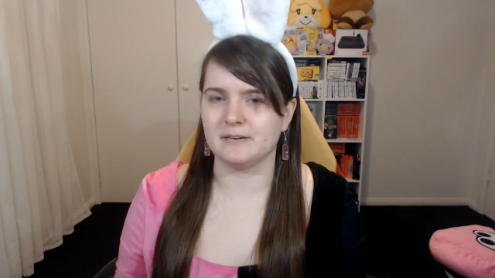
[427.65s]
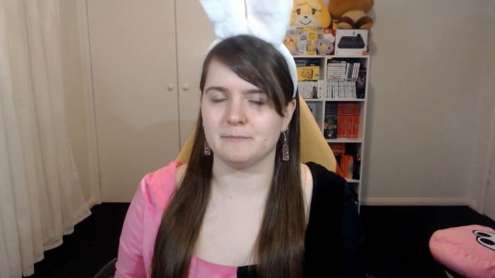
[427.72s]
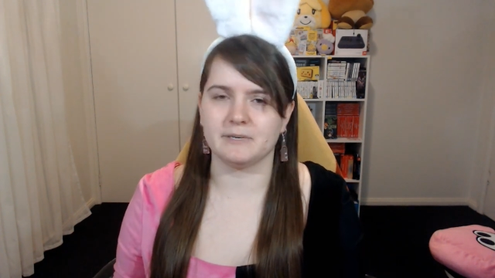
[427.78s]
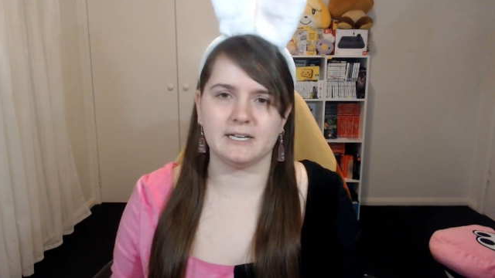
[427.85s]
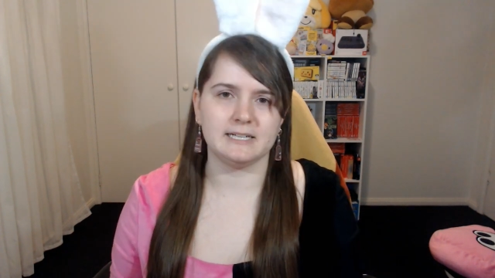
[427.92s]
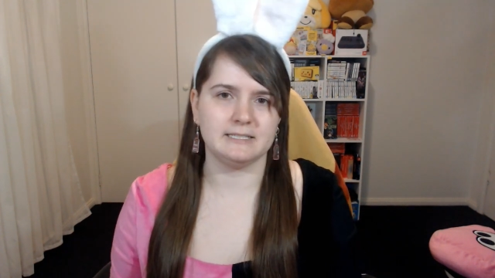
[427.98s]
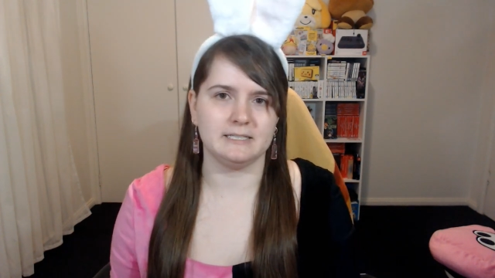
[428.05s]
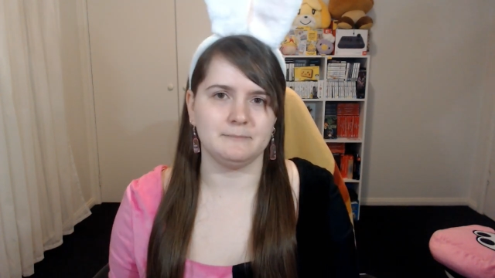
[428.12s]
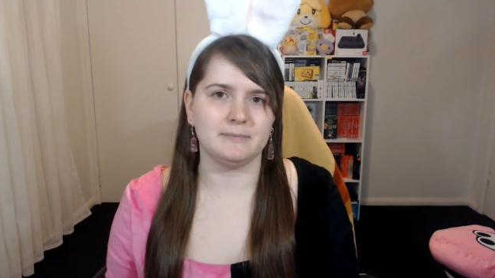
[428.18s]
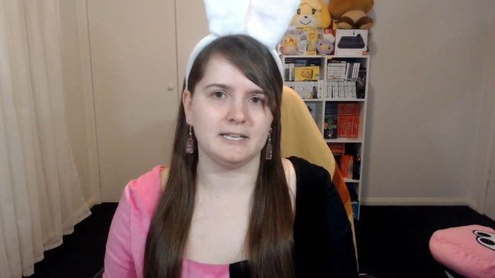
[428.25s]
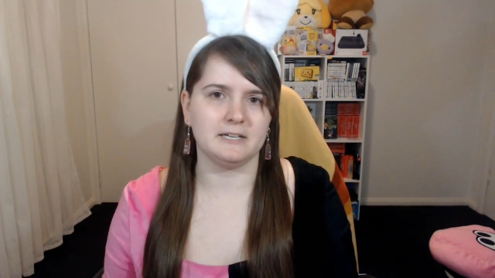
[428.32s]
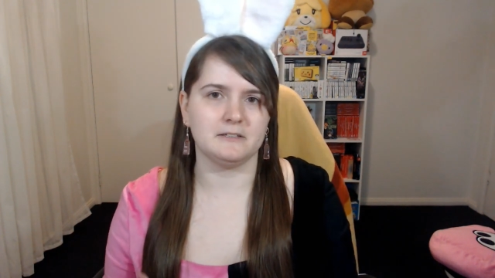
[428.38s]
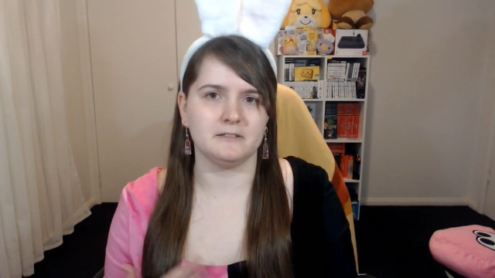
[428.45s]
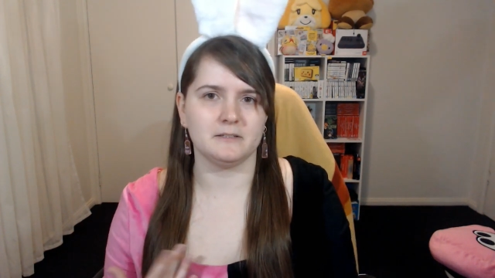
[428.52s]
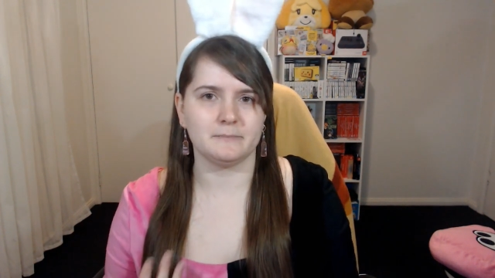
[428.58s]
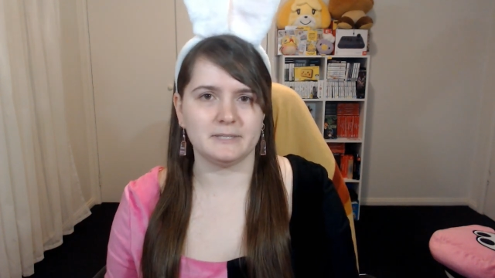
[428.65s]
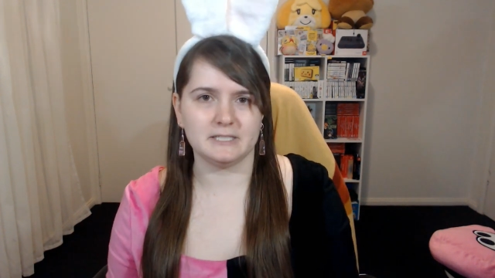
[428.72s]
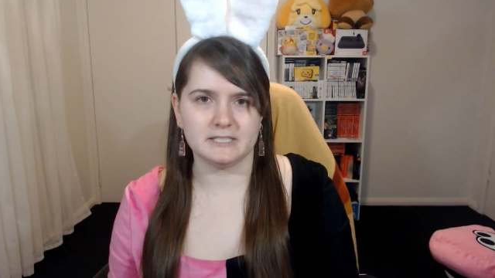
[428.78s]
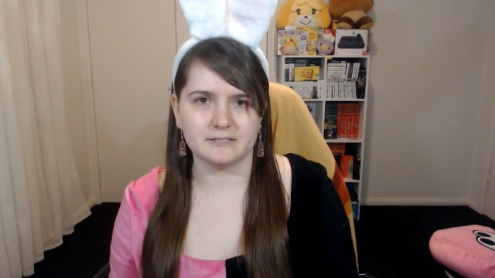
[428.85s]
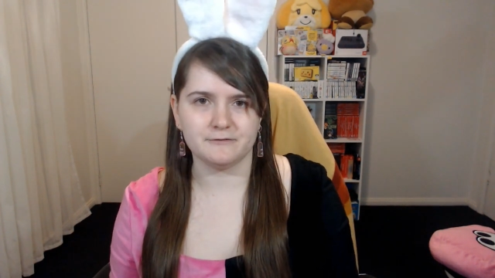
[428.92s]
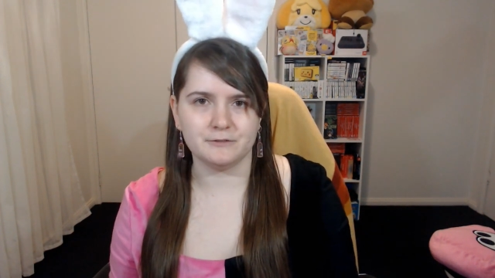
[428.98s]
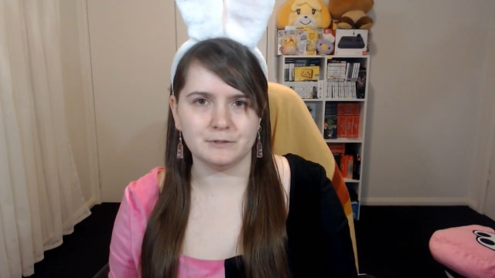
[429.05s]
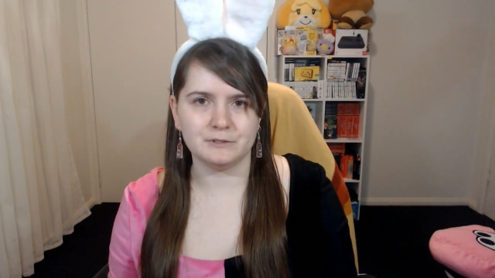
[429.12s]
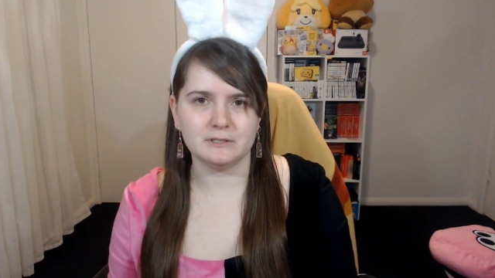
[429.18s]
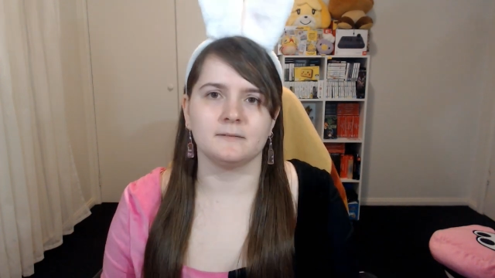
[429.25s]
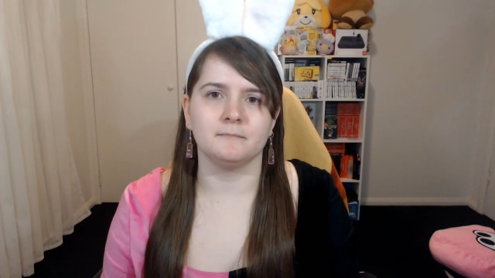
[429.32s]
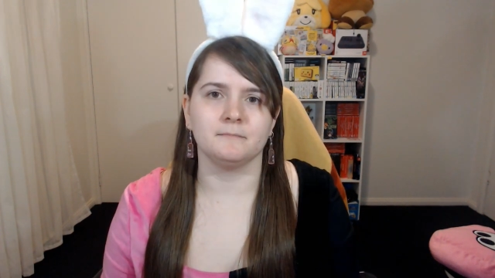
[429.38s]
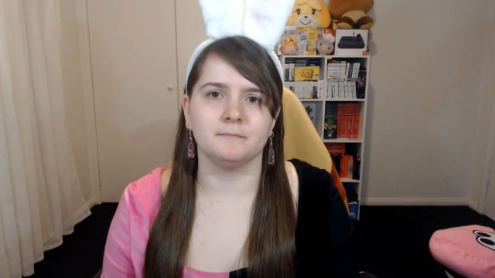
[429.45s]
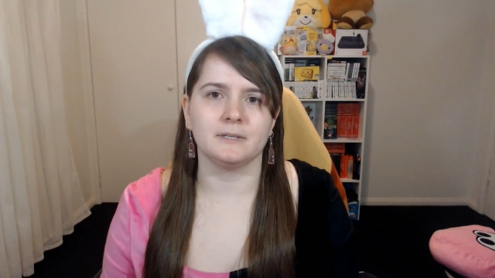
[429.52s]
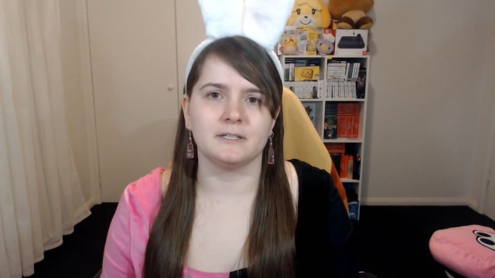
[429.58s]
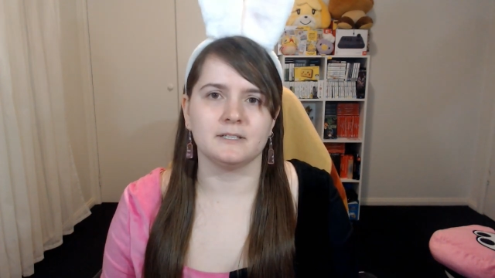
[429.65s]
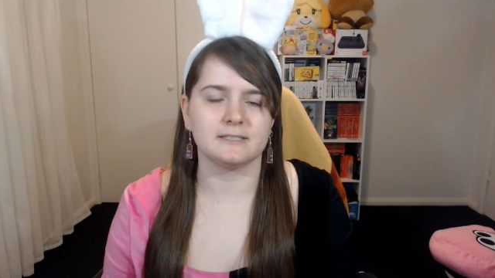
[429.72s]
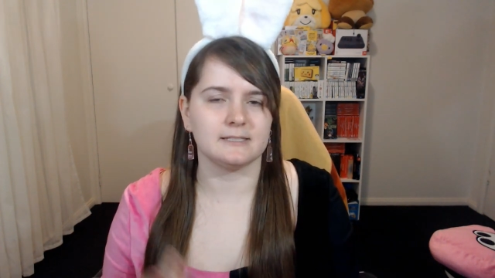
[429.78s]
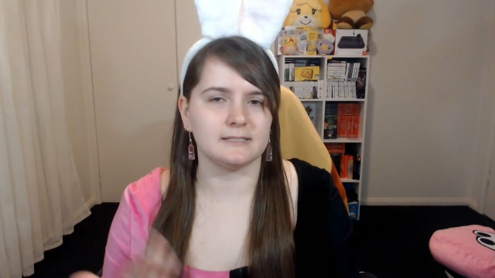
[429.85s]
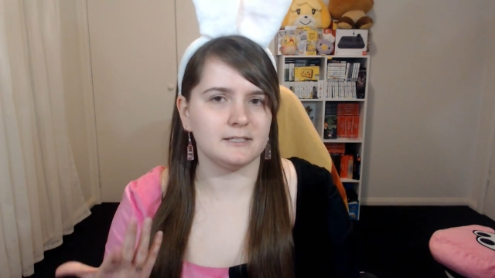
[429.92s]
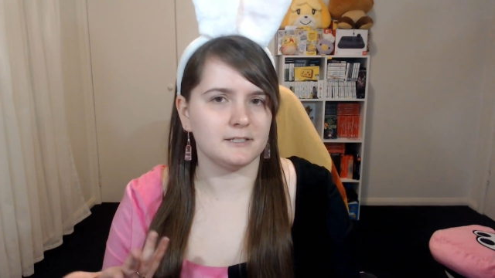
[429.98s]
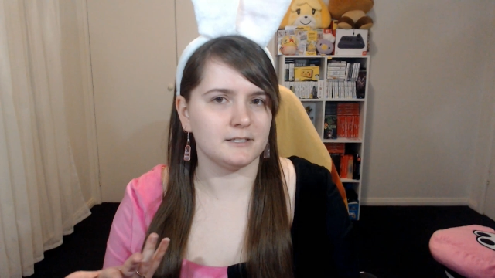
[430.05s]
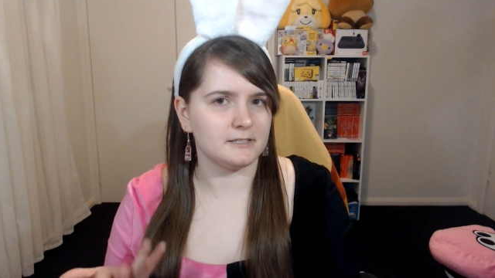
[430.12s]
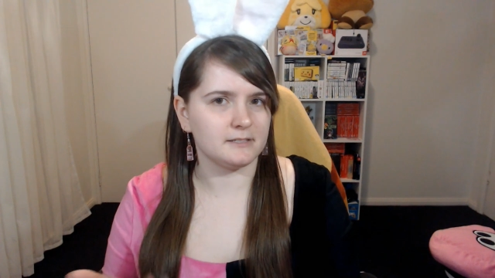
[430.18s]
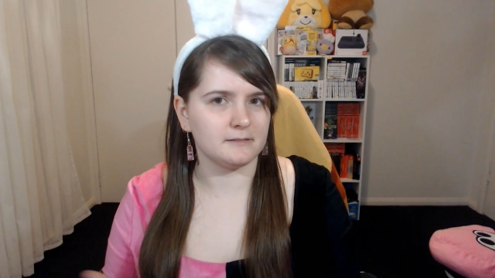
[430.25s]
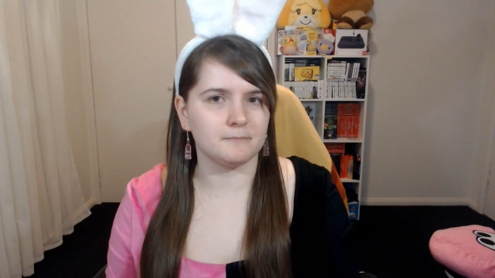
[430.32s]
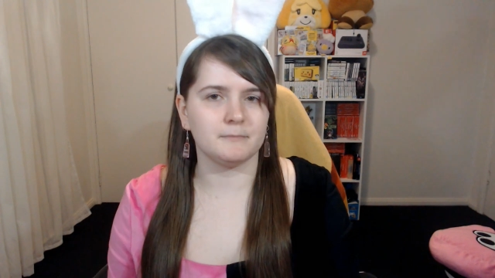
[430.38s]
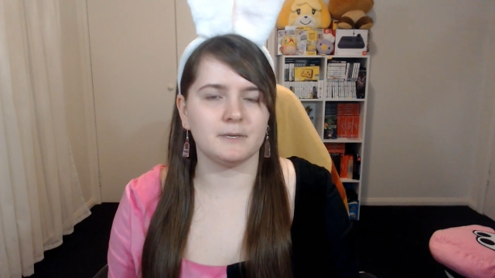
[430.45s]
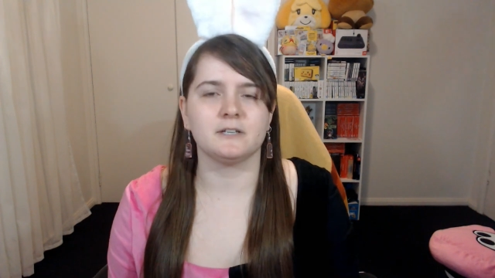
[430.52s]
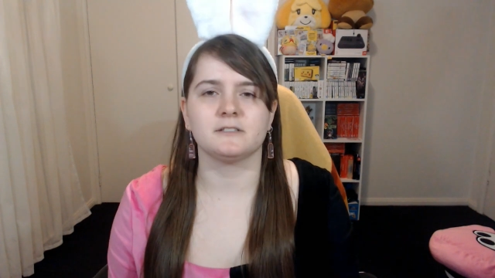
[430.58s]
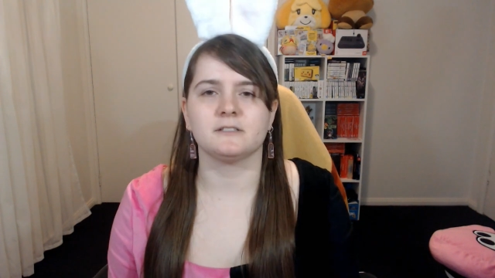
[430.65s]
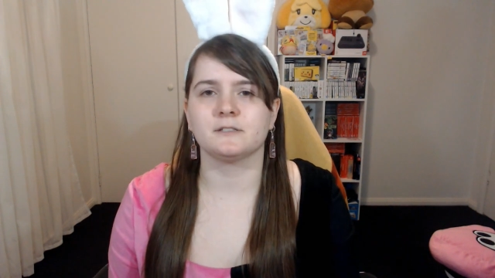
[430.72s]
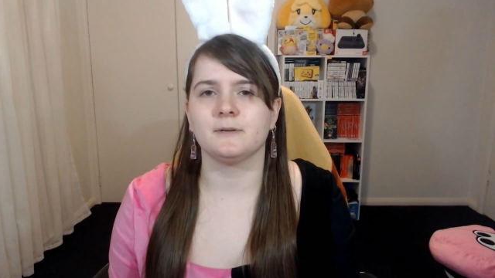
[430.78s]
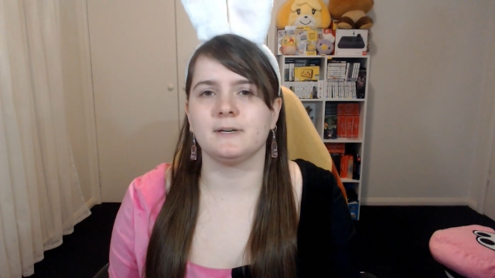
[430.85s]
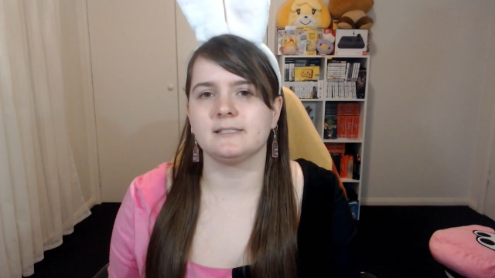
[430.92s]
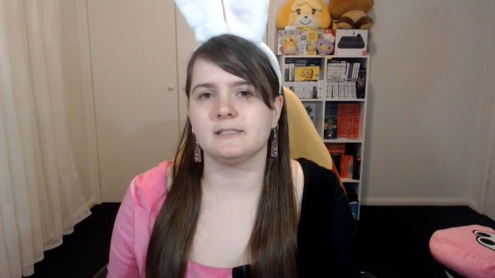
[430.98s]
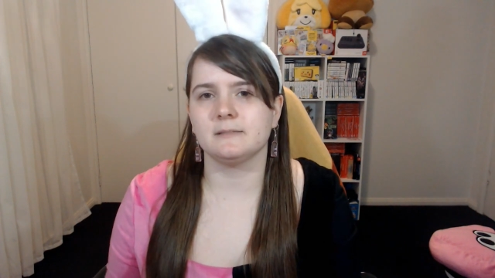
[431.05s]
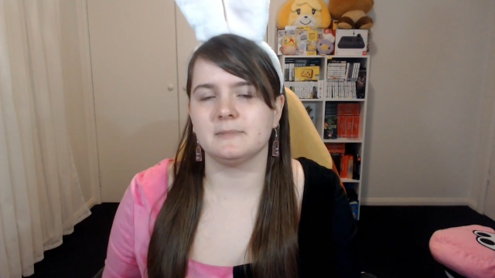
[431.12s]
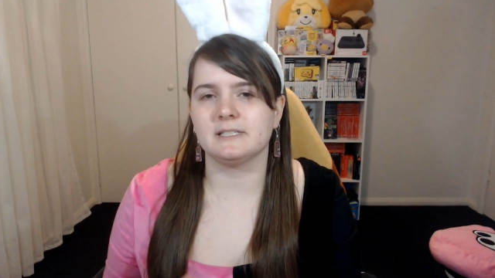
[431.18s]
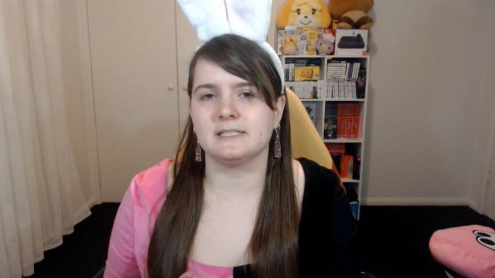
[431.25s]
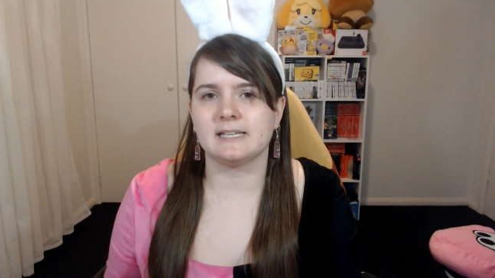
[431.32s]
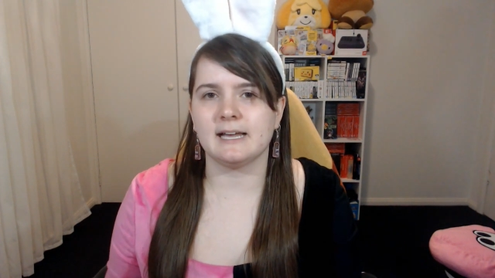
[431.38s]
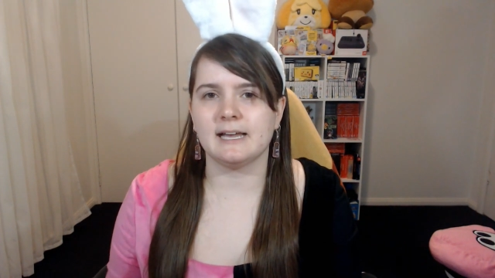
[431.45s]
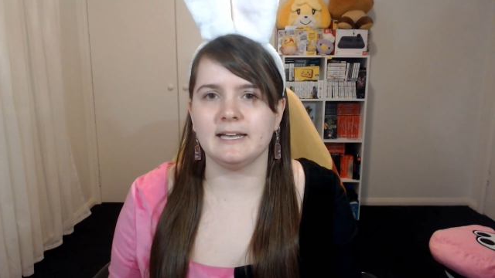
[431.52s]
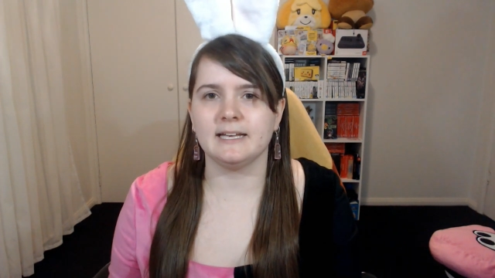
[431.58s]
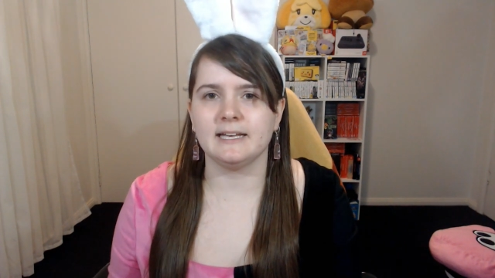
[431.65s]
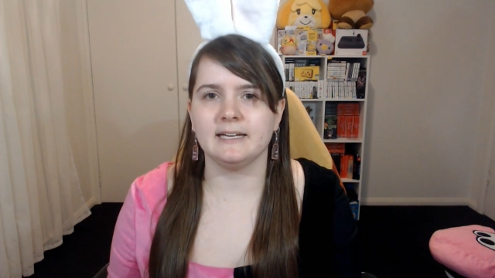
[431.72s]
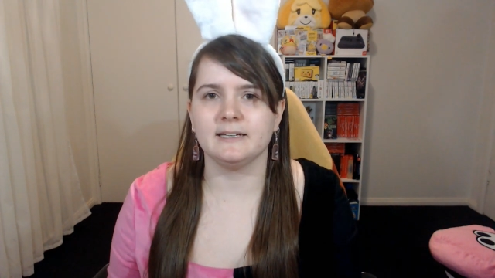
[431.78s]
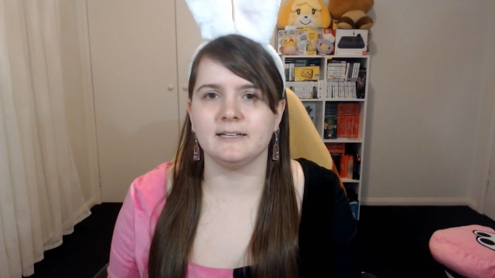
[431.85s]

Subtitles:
But I did play it on the PS4 because it's quite similar to 8,